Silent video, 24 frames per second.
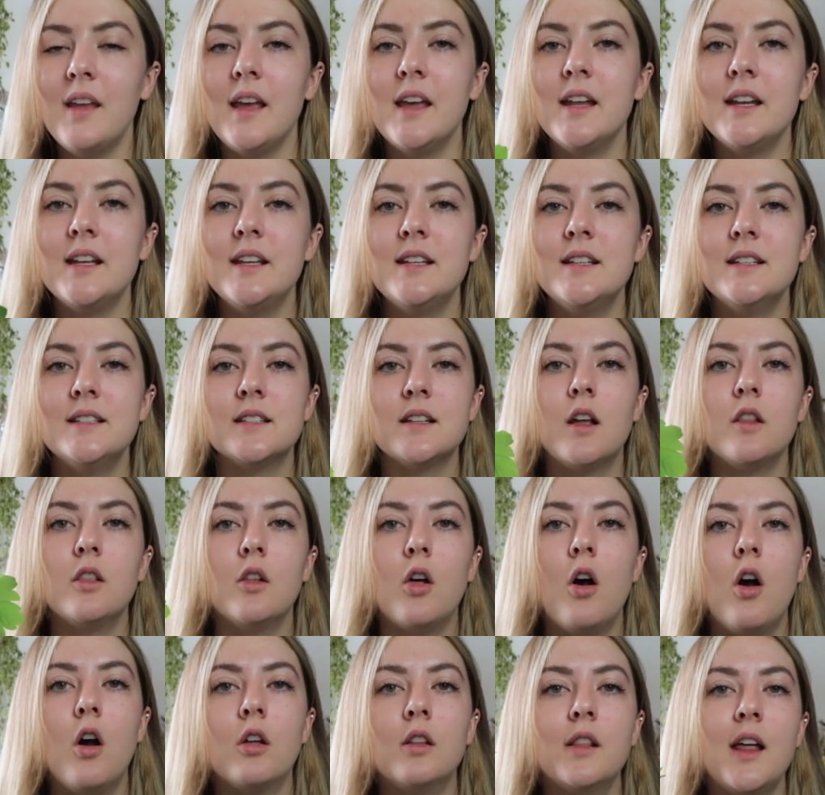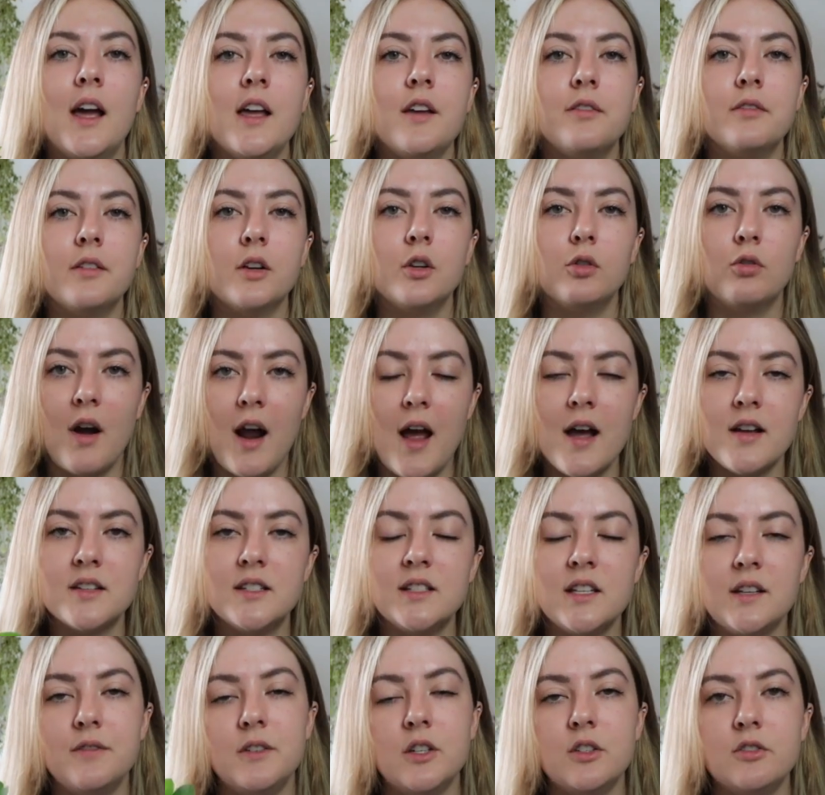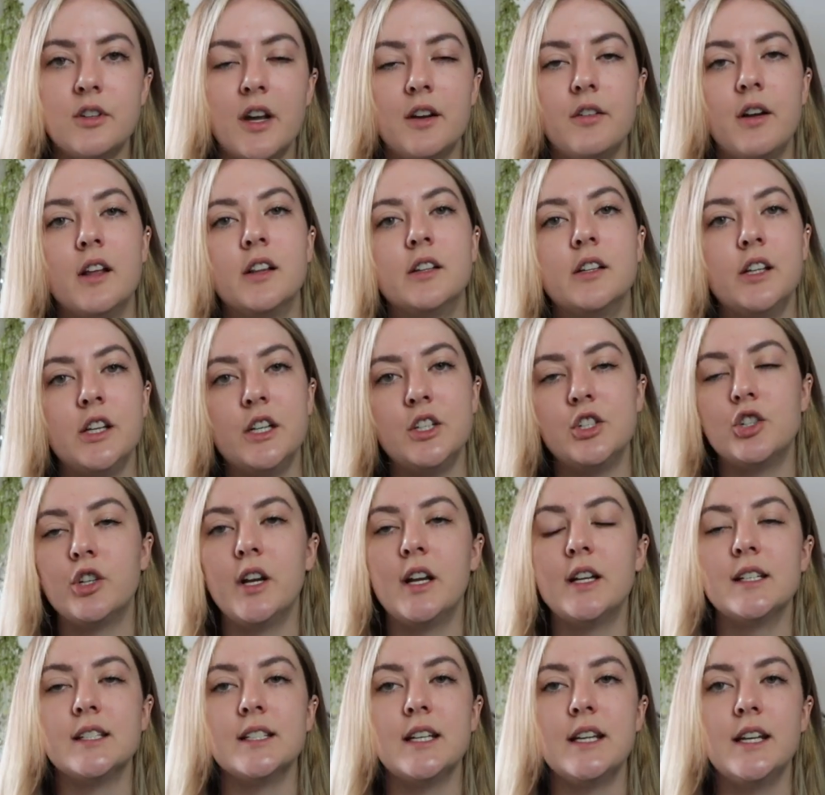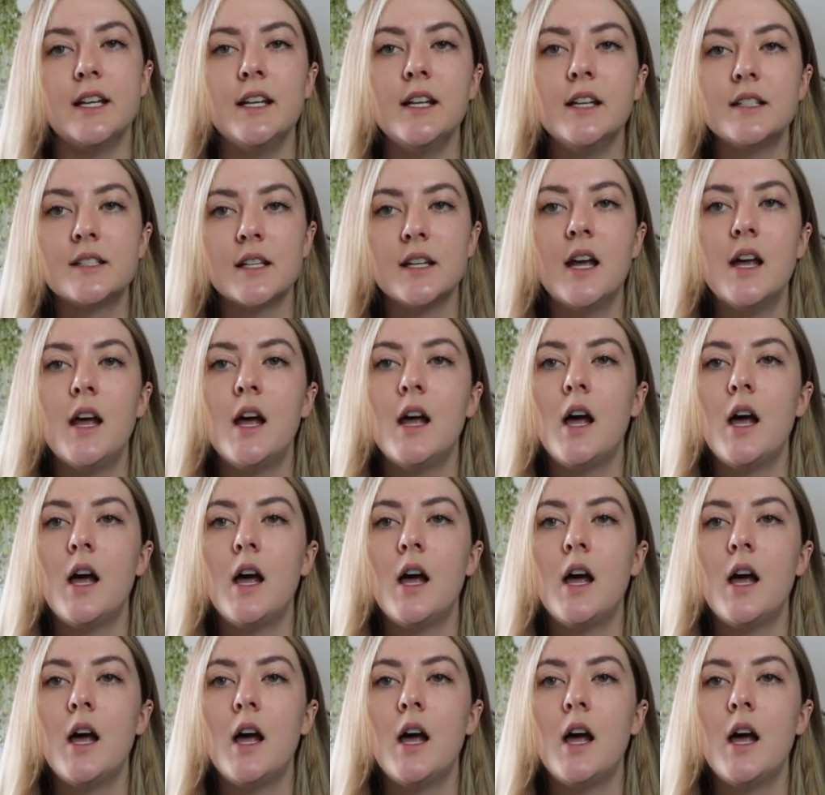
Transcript: It is long life grass if you directly translate it.